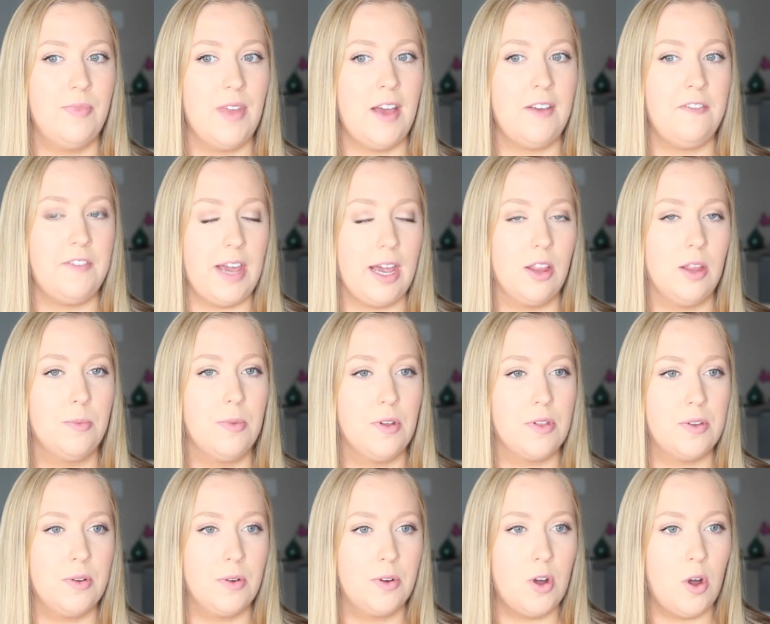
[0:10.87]
available
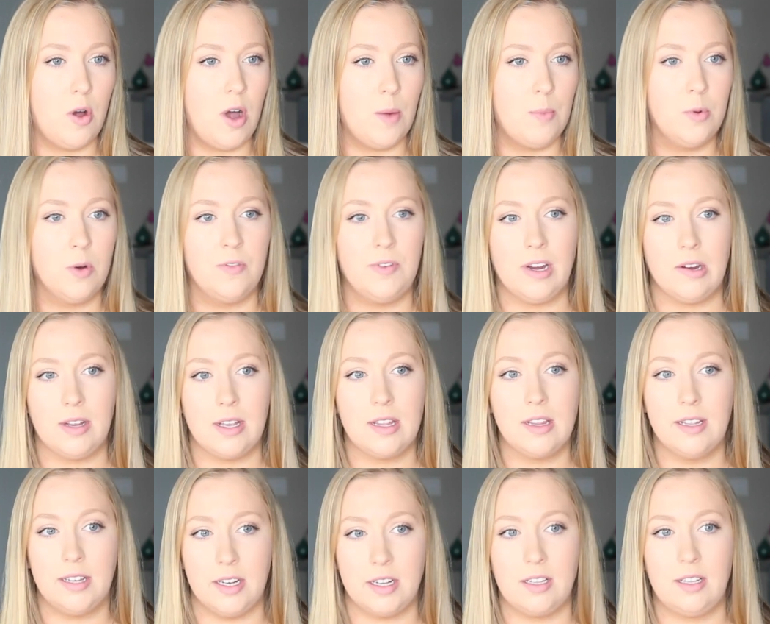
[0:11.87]
through co-op were very
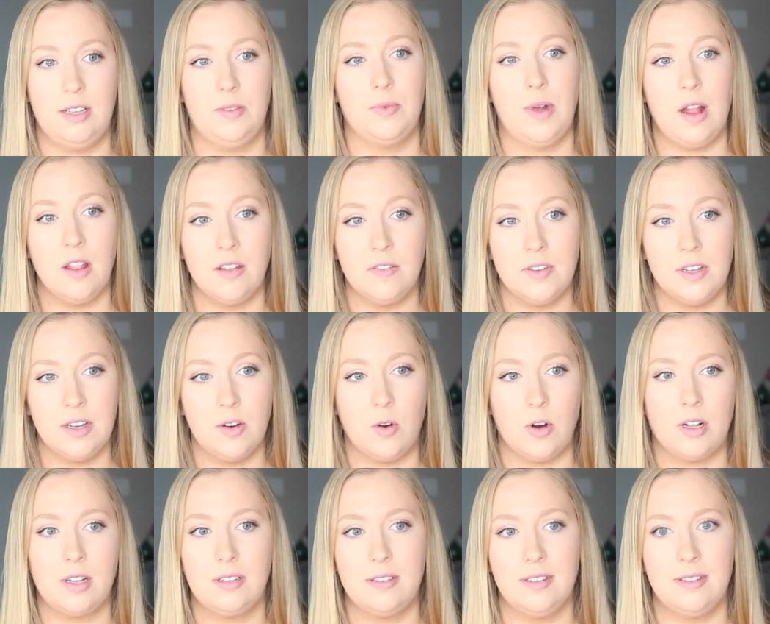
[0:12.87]
clinically relevant
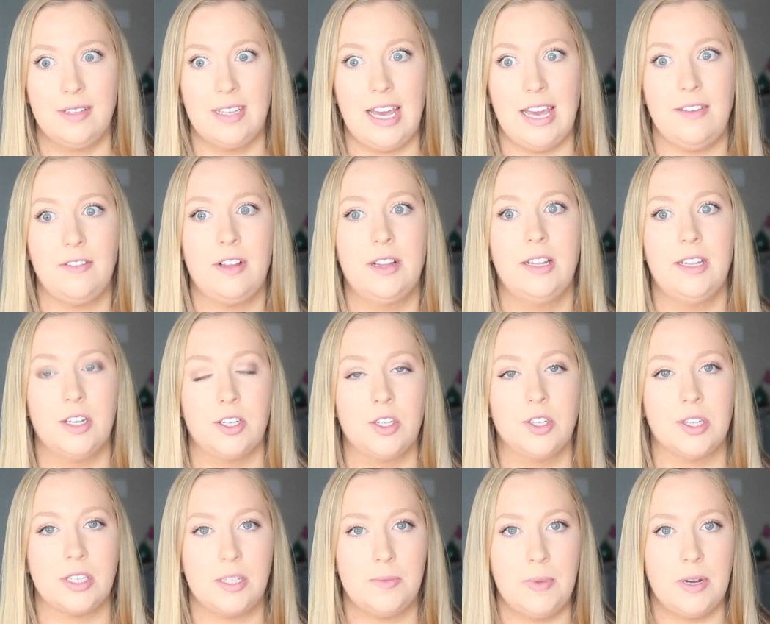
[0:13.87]
or gave
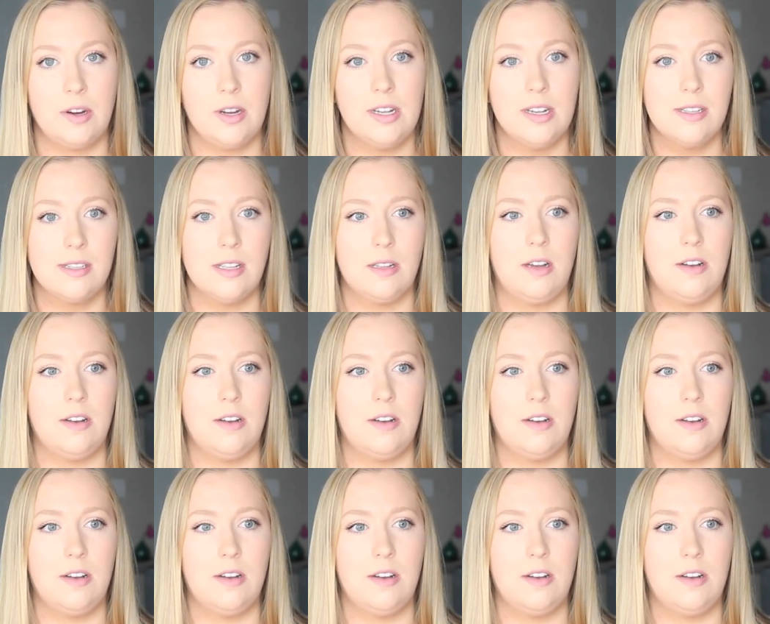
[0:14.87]
clinical experience.